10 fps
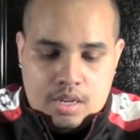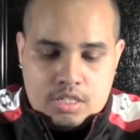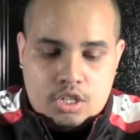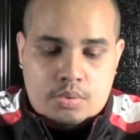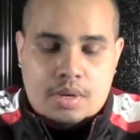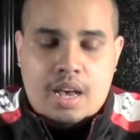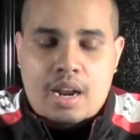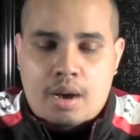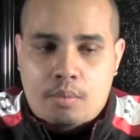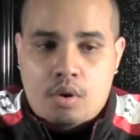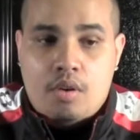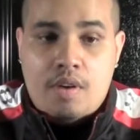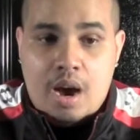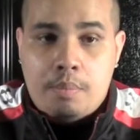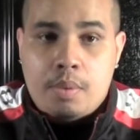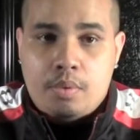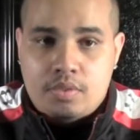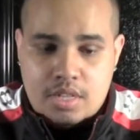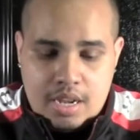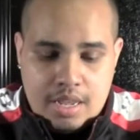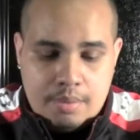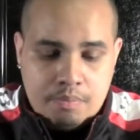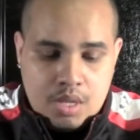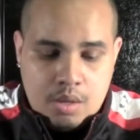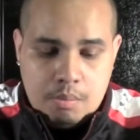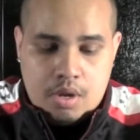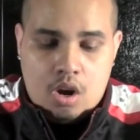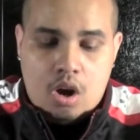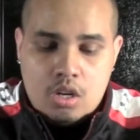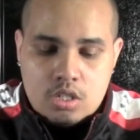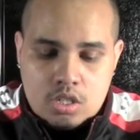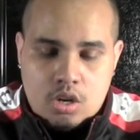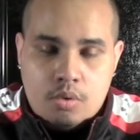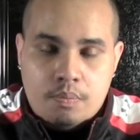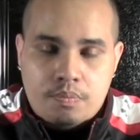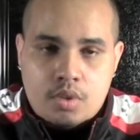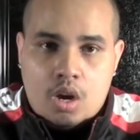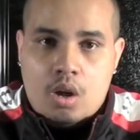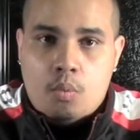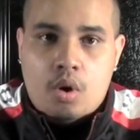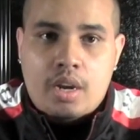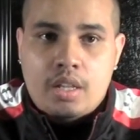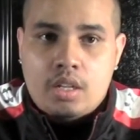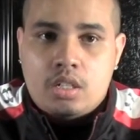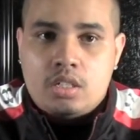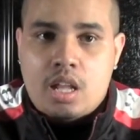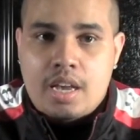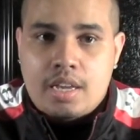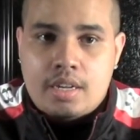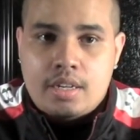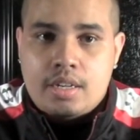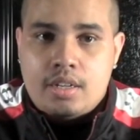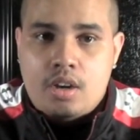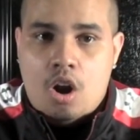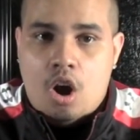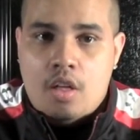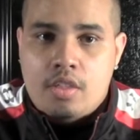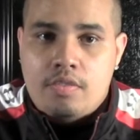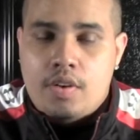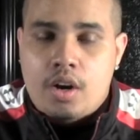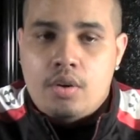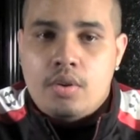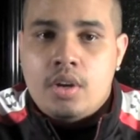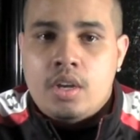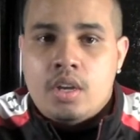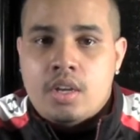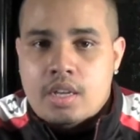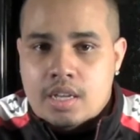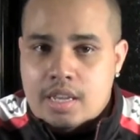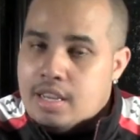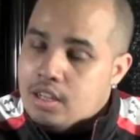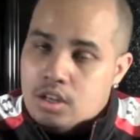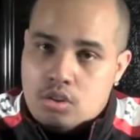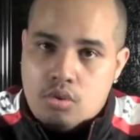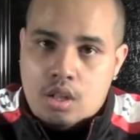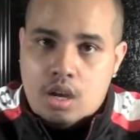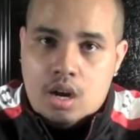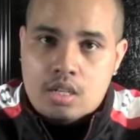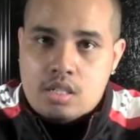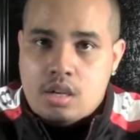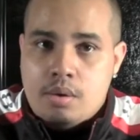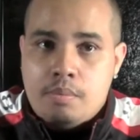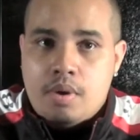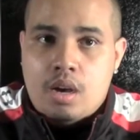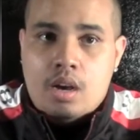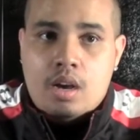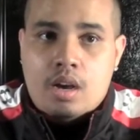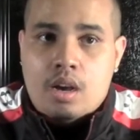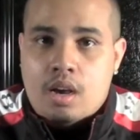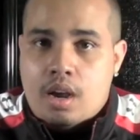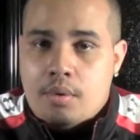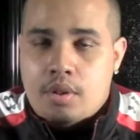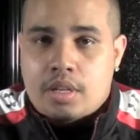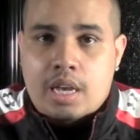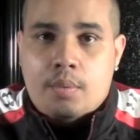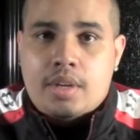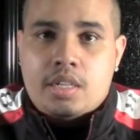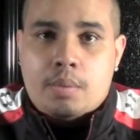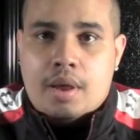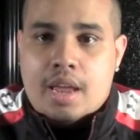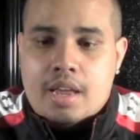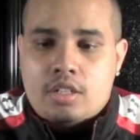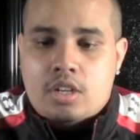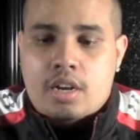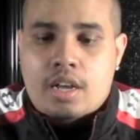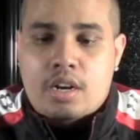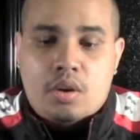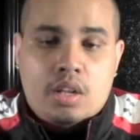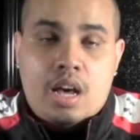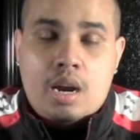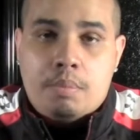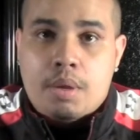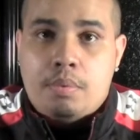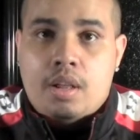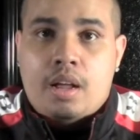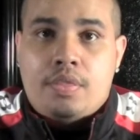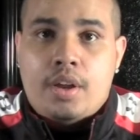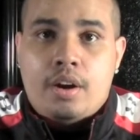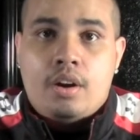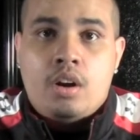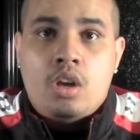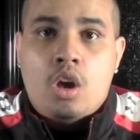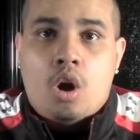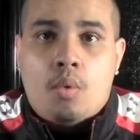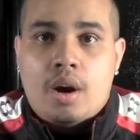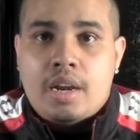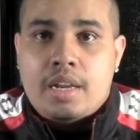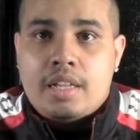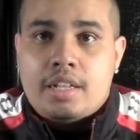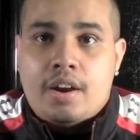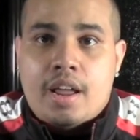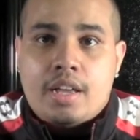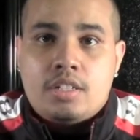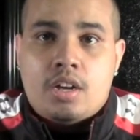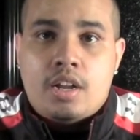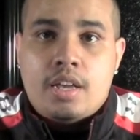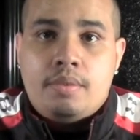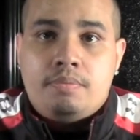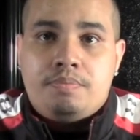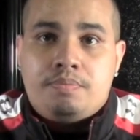of how people have done it, but also on what it looks like on the phone. It looks really awesome. I really can't wait to get my hands on it. I know a lot of people out there are wanting to get their hands on it.